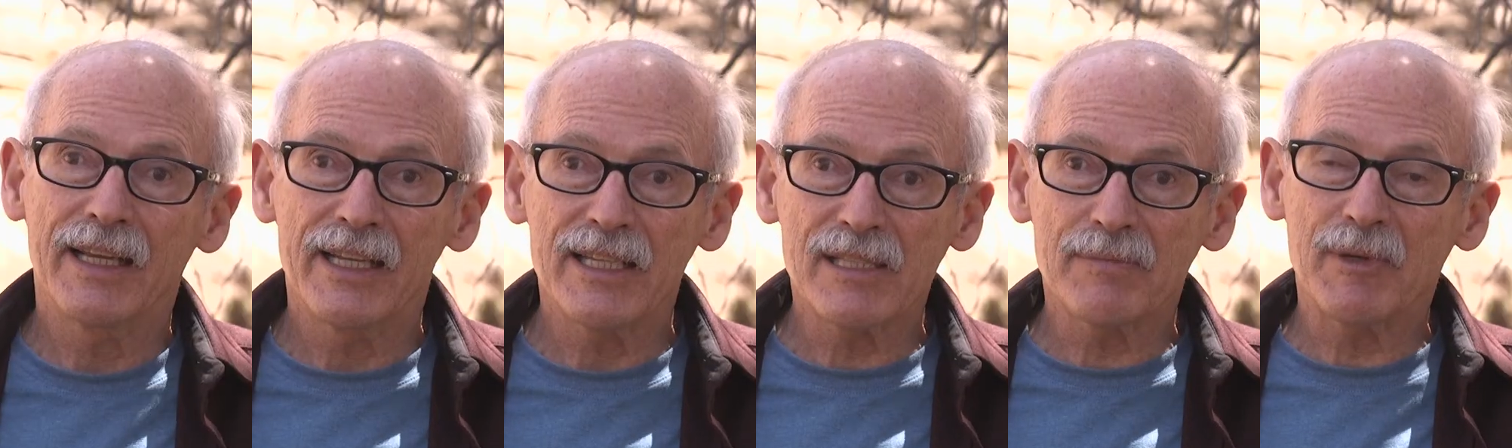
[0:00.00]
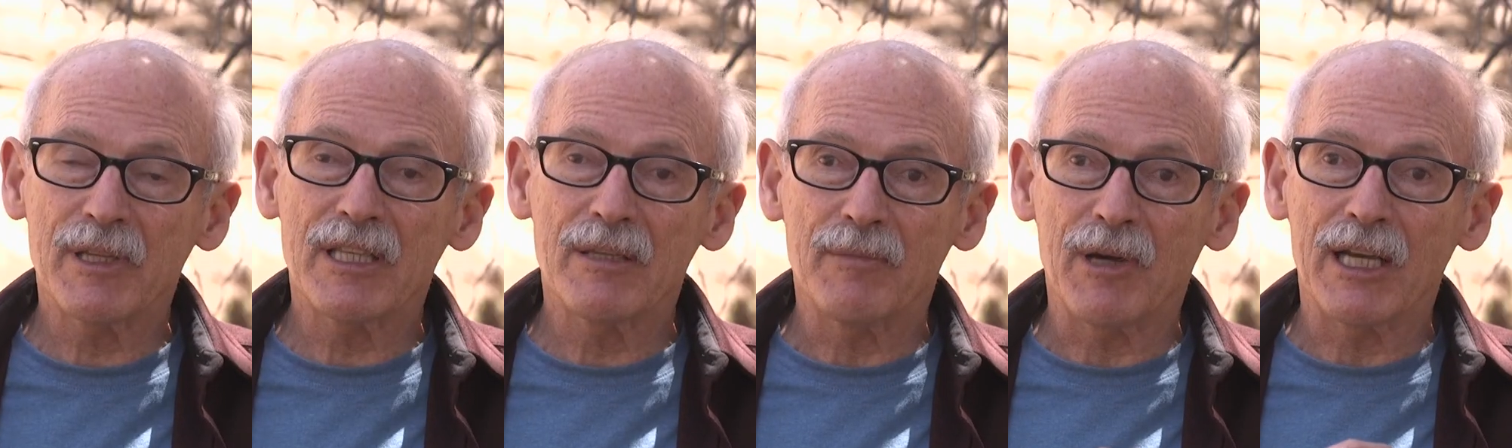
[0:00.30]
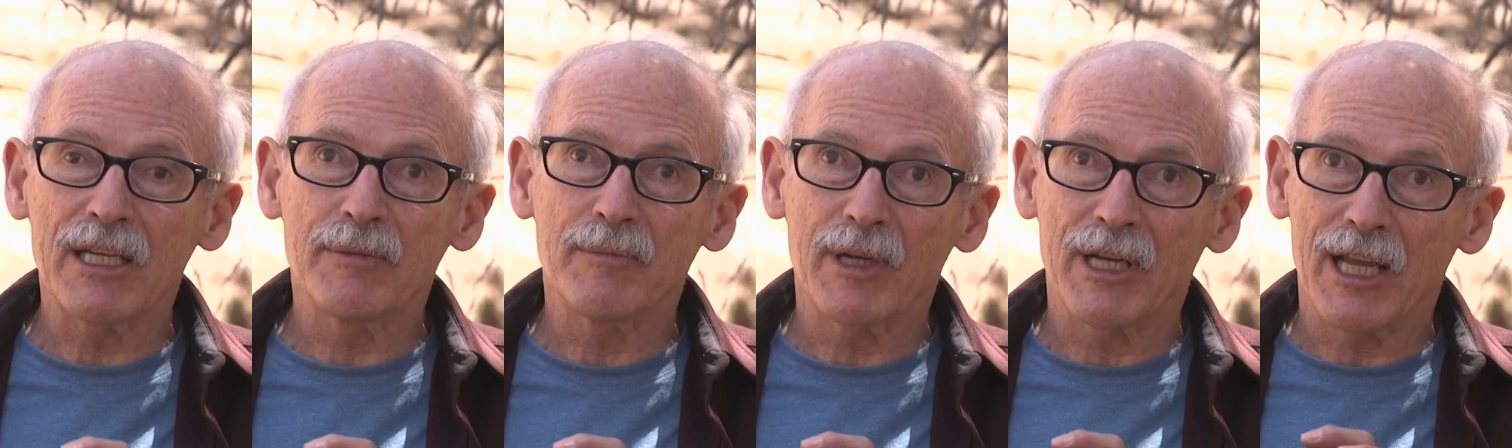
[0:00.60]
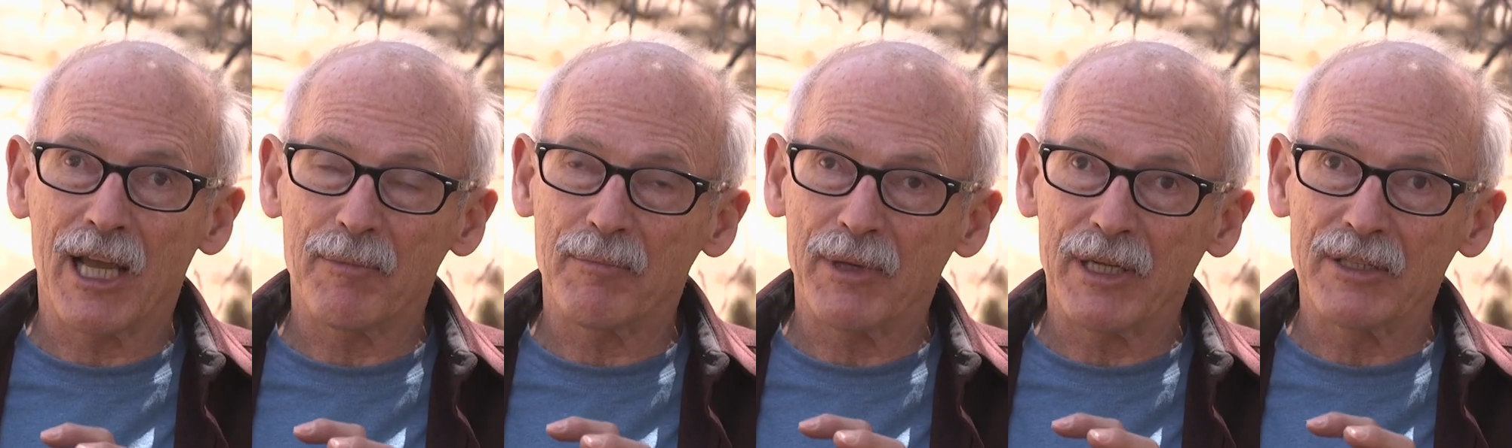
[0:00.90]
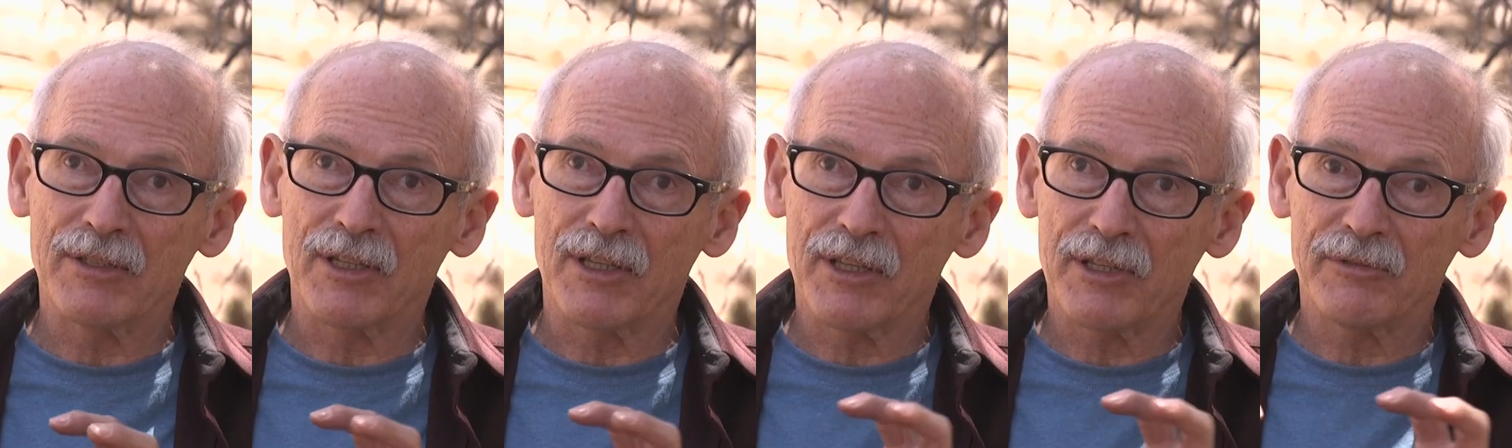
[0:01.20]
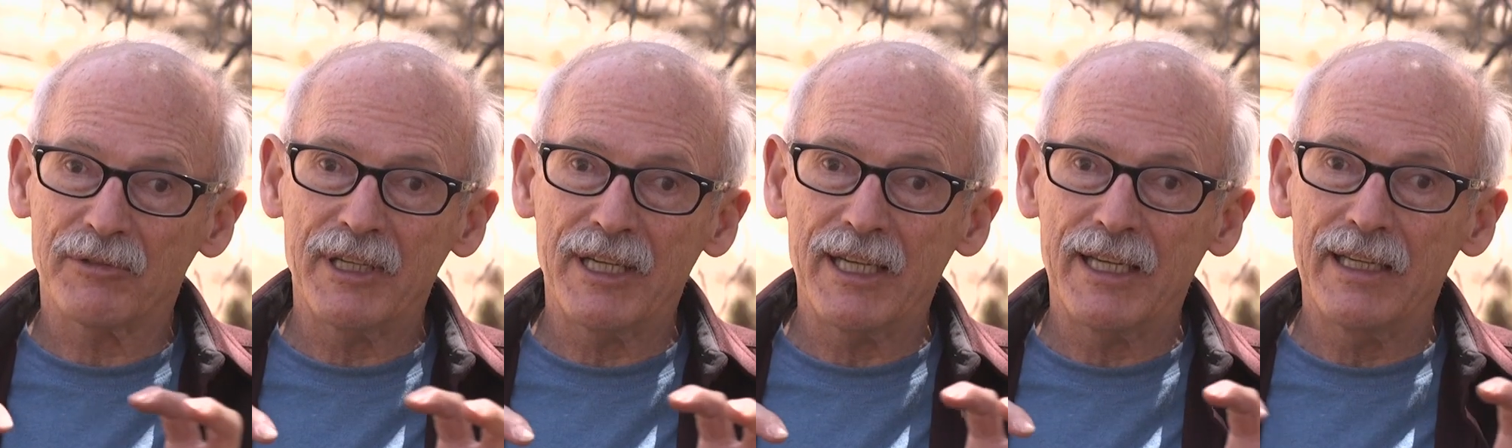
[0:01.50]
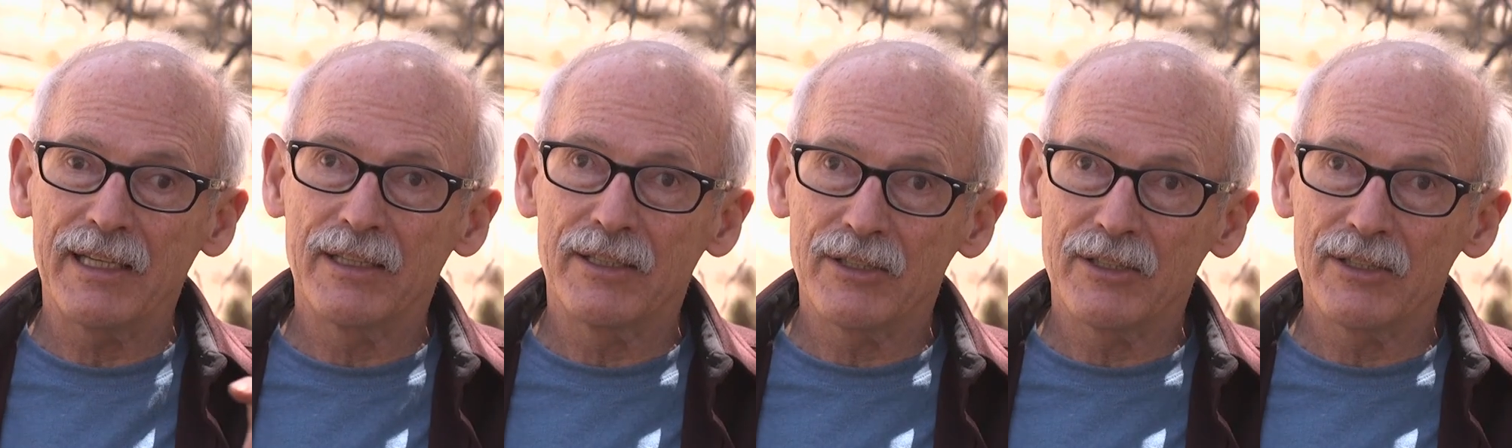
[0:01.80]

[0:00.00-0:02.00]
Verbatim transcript: he split the monument up into three